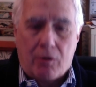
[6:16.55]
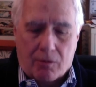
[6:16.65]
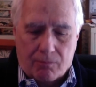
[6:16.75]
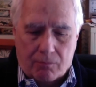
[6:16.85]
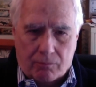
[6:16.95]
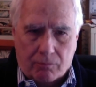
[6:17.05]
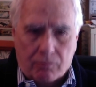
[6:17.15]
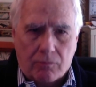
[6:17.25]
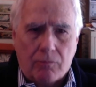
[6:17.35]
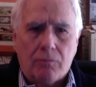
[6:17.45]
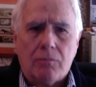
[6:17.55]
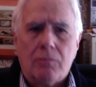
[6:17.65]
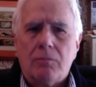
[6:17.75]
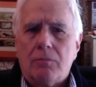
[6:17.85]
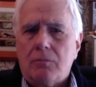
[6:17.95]
They look,
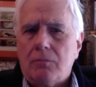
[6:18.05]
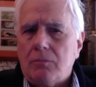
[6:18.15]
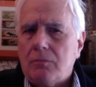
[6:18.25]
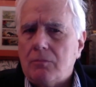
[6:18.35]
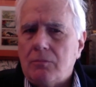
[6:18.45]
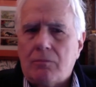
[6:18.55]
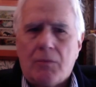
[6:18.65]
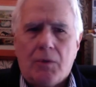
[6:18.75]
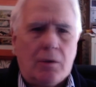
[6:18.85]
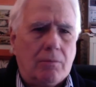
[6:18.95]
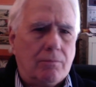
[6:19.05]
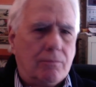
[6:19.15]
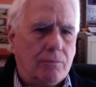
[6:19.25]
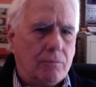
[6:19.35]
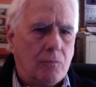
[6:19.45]
mm-hmm,
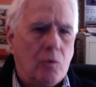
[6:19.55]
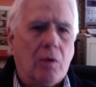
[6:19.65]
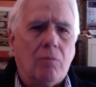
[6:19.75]
mm-hmm, mm-hmm.